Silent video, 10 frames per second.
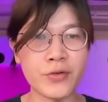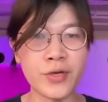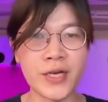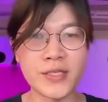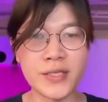you
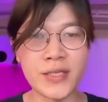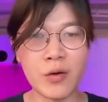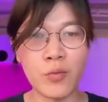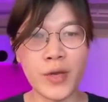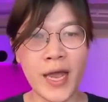can see
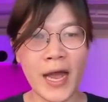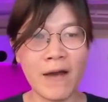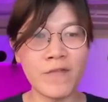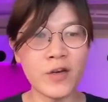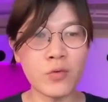that we
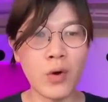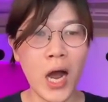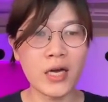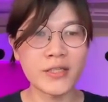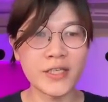have the
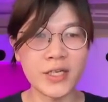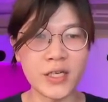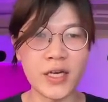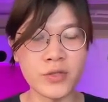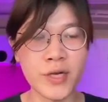raw
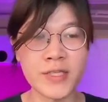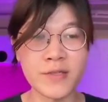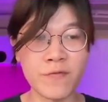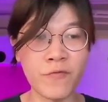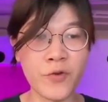data. You can
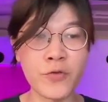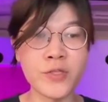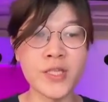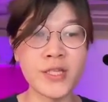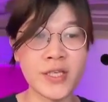view
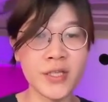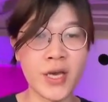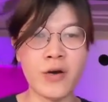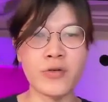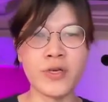the
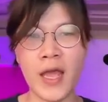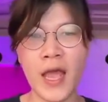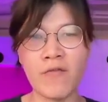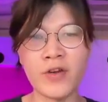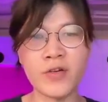details of
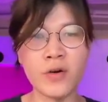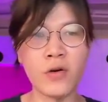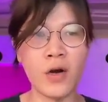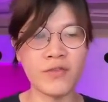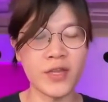every row
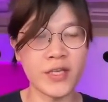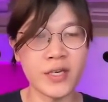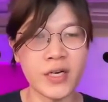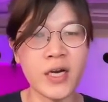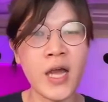of
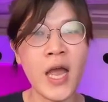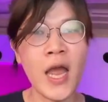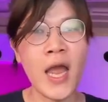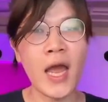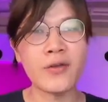data.
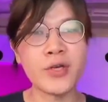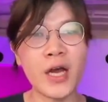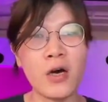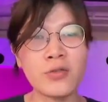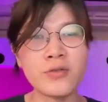And you can
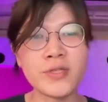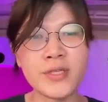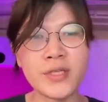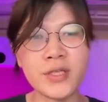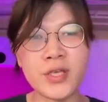also
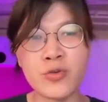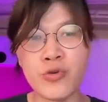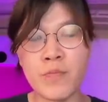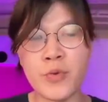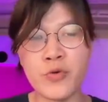see the
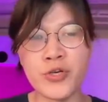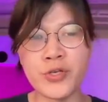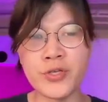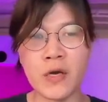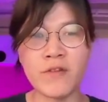
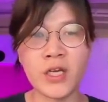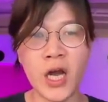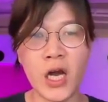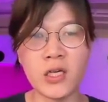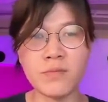distributions of the
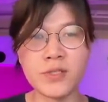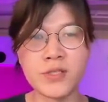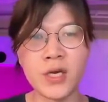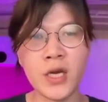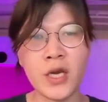
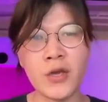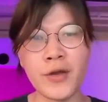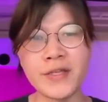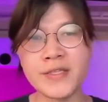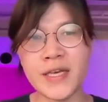columns. You
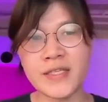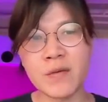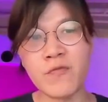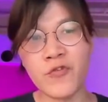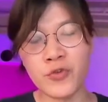can set
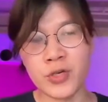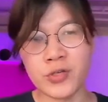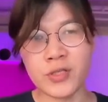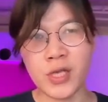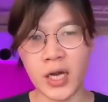some
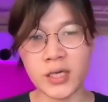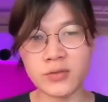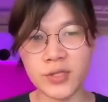filters on those